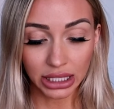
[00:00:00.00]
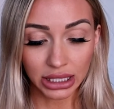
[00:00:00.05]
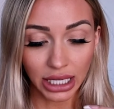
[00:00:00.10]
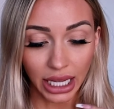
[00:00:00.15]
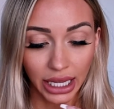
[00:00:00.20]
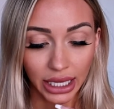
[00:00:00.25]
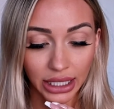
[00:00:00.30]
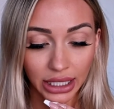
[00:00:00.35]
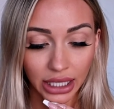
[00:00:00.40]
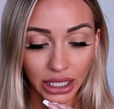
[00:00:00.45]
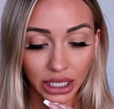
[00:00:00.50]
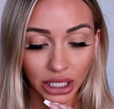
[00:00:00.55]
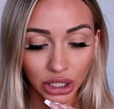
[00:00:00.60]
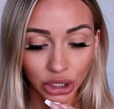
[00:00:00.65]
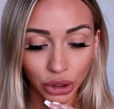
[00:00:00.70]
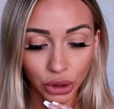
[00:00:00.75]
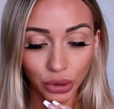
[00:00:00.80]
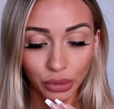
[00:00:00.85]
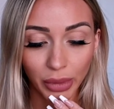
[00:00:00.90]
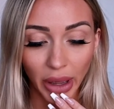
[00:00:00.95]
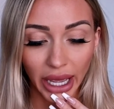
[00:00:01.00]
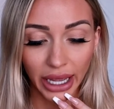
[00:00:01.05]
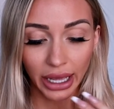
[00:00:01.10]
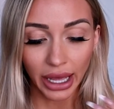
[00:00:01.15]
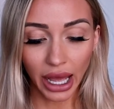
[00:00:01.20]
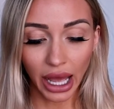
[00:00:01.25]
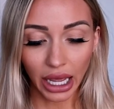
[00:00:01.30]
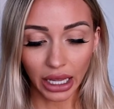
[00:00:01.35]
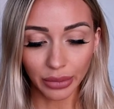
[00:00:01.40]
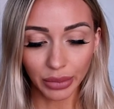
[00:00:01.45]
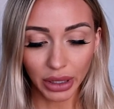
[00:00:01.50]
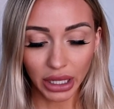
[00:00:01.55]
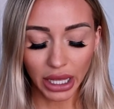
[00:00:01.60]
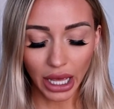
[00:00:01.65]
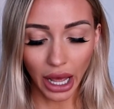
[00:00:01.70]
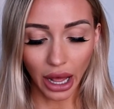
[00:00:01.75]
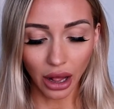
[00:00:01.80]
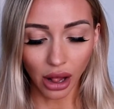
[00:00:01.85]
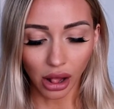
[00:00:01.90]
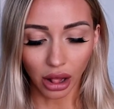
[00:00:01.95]
tightening, Lumecca
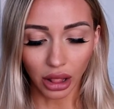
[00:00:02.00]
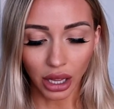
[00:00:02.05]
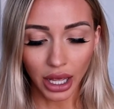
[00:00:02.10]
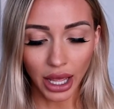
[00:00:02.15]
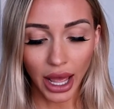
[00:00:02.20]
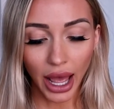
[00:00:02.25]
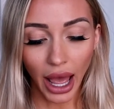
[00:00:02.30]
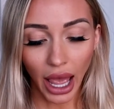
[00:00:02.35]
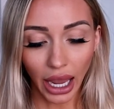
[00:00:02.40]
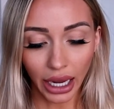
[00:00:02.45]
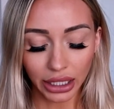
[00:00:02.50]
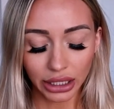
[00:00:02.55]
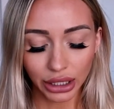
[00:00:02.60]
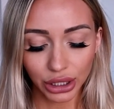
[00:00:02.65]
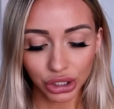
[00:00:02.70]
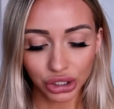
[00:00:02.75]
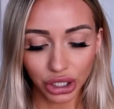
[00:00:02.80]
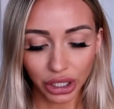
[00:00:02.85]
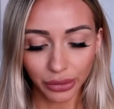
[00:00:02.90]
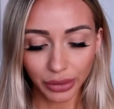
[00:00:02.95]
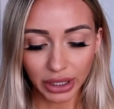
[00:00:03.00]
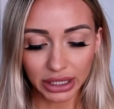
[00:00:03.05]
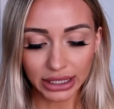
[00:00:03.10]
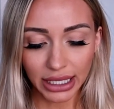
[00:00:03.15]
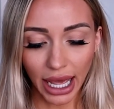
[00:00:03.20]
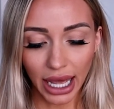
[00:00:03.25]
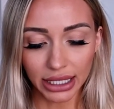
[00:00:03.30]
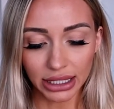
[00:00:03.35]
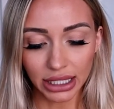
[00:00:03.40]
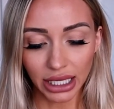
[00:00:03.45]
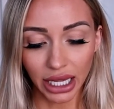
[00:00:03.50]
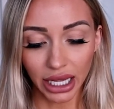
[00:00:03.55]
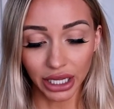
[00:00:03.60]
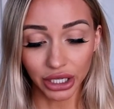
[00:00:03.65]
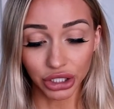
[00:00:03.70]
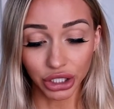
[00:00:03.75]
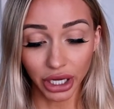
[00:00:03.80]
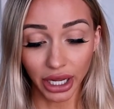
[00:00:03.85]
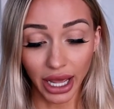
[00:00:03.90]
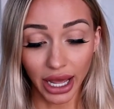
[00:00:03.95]
IPL, acne treatments,
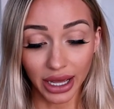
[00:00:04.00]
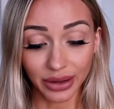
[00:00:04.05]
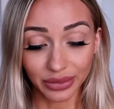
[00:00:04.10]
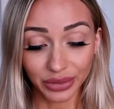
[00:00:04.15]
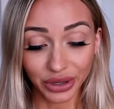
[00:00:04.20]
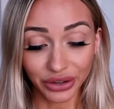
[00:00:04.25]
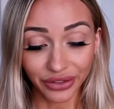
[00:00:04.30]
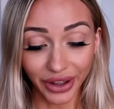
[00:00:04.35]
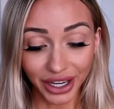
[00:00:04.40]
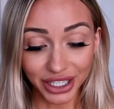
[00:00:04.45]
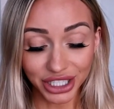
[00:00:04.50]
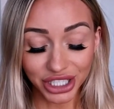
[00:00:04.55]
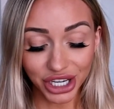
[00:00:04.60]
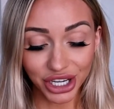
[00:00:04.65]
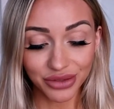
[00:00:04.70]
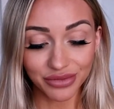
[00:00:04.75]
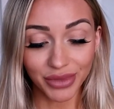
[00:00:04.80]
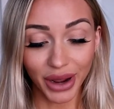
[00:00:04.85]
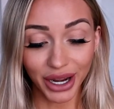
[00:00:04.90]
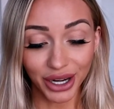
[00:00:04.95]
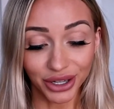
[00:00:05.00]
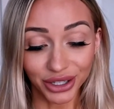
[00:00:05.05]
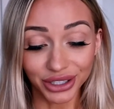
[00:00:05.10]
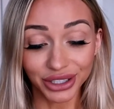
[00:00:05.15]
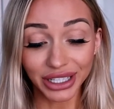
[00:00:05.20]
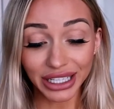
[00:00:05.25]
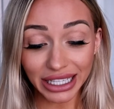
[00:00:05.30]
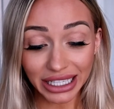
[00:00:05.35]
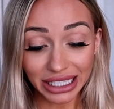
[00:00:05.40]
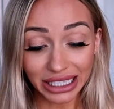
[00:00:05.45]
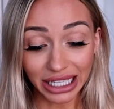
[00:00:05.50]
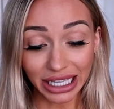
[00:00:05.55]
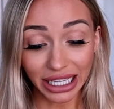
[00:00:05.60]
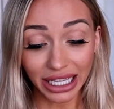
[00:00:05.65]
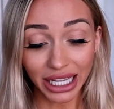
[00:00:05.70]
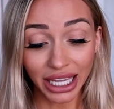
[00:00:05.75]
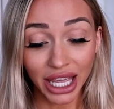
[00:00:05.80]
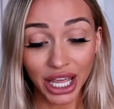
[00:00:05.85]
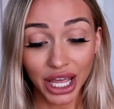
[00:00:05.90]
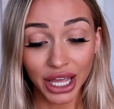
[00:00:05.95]
anti-aging and prevention,
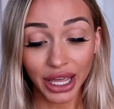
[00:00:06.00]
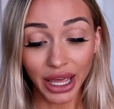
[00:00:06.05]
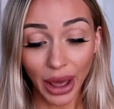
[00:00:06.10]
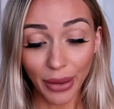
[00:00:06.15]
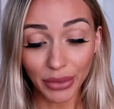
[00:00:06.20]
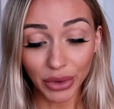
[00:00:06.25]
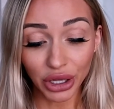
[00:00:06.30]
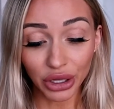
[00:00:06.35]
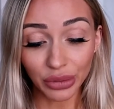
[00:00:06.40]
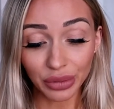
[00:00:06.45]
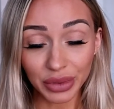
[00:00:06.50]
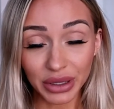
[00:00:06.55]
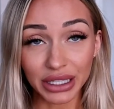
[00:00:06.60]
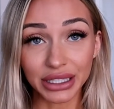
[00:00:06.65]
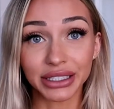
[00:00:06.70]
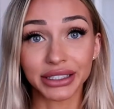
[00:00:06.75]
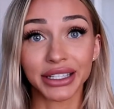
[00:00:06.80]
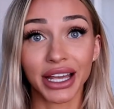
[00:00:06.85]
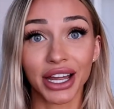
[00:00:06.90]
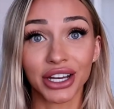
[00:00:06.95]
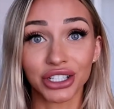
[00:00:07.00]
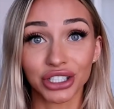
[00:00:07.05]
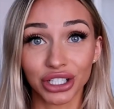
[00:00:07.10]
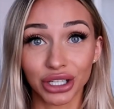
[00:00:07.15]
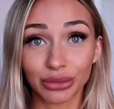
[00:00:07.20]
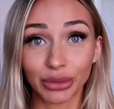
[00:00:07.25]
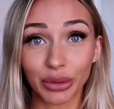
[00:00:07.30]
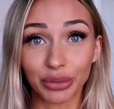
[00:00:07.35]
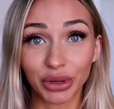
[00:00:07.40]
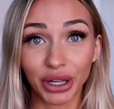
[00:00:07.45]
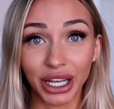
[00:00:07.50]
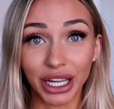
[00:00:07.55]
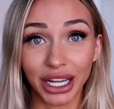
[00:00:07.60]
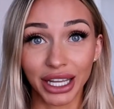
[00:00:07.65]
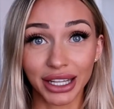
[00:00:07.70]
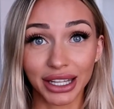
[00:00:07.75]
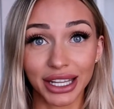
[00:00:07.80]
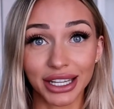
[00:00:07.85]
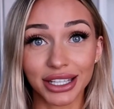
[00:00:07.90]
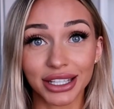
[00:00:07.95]
microneedling, chemical peels, and
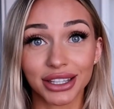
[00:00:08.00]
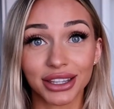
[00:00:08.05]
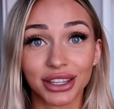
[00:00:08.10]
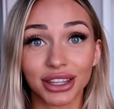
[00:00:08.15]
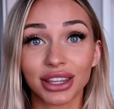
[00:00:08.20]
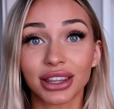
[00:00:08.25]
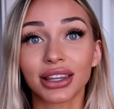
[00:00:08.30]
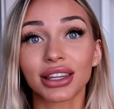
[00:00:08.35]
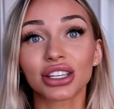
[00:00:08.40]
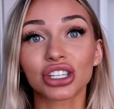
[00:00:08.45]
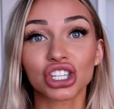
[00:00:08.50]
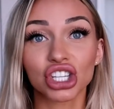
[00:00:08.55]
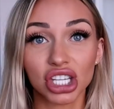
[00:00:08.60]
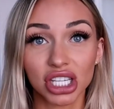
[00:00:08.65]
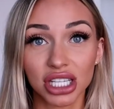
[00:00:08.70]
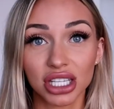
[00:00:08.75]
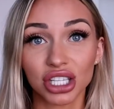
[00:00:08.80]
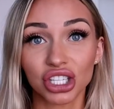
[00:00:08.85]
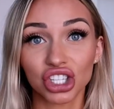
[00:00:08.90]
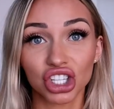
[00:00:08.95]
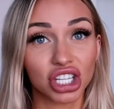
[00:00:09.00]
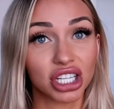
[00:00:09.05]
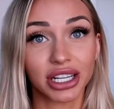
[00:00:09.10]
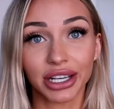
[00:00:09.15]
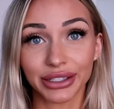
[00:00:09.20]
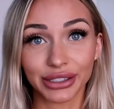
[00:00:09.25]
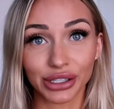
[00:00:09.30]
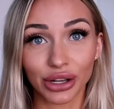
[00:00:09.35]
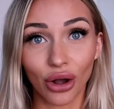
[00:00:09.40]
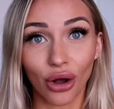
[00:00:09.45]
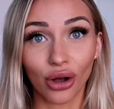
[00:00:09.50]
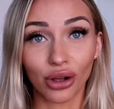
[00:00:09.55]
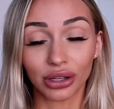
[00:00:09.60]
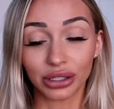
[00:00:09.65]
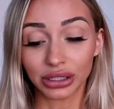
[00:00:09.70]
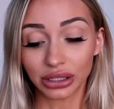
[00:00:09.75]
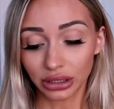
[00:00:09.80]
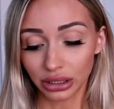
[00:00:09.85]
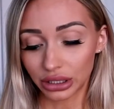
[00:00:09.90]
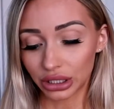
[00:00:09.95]
dermaplaning. Like, she does it
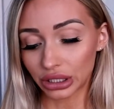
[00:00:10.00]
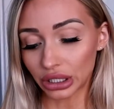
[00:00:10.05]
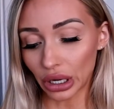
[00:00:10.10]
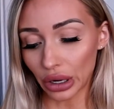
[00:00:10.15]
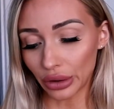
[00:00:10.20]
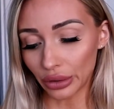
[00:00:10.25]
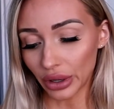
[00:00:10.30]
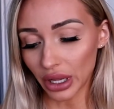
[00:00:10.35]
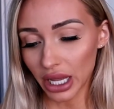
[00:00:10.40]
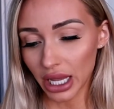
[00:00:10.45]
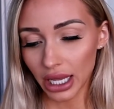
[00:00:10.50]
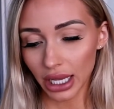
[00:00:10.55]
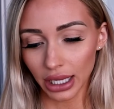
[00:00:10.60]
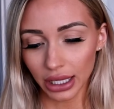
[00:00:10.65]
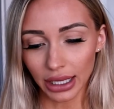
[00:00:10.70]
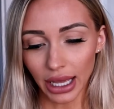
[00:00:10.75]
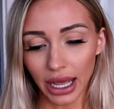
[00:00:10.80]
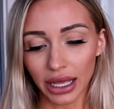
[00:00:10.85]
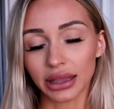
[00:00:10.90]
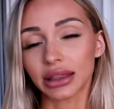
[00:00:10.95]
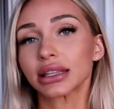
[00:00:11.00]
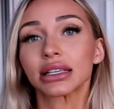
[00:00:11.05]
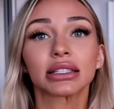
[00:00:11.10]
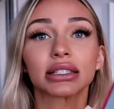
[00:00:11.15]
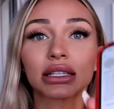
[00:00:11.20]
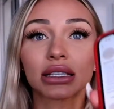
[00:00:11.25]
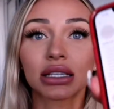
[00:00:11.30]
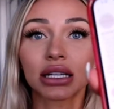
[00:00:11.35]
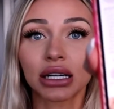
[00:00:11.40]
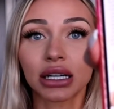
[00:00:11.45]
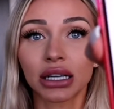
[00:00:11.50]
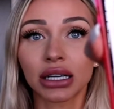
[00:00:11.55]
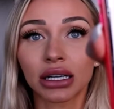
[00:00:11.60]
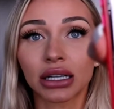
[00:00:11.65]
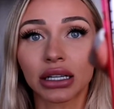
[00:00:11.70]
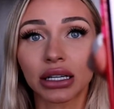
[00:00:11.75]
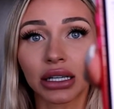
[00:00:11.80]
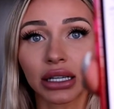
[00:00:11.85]
all. So yeah, this is her